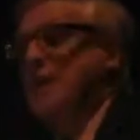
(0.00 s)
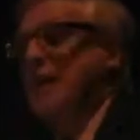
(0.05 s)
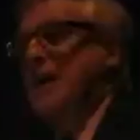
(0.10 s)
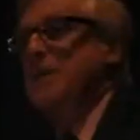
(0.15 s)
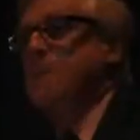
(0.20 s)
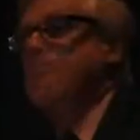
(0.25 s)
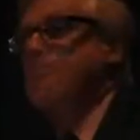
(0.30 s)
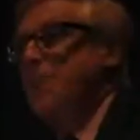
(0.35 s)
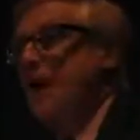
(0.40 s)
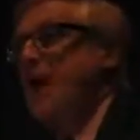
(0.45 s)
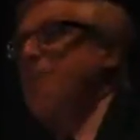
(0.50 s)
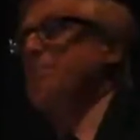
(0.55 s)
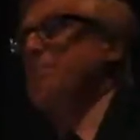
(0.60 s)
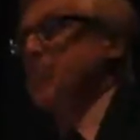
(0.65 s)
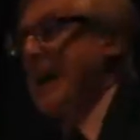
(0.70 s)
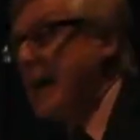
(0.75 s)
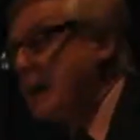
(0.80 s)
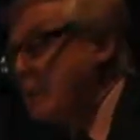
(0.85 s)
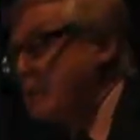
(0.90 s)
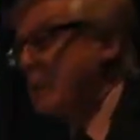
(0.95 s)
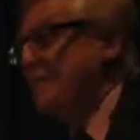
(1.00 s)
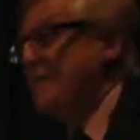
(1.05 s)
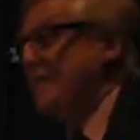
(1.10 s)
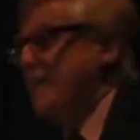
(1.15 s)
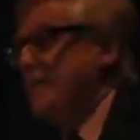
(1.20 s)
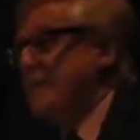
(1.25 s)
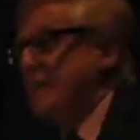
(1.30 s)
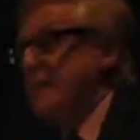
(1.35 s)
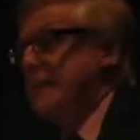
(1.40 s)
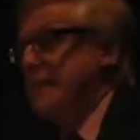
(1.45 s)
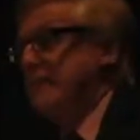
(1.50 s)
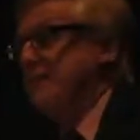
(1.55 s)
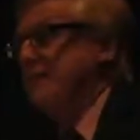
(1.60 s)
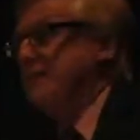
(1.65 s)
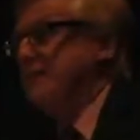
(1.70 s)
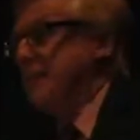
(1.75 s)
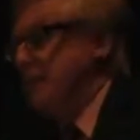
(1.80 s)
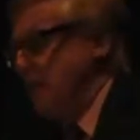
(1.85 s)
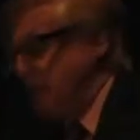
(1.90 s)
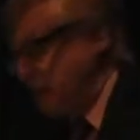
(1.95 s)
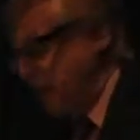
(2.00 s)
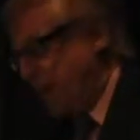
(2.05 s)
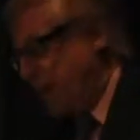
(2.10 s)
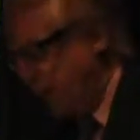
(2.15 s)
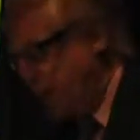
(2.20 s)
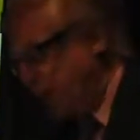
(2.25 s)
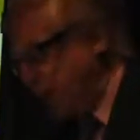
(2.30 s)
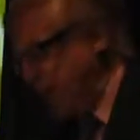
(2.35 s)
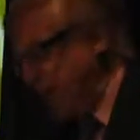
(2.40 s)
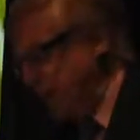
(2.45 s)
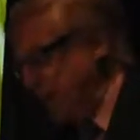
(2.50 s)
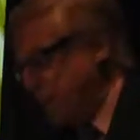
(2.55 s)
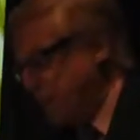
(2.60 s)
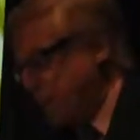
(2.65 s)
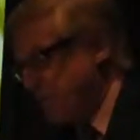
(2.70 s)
and pumped out into the leaf. The colour is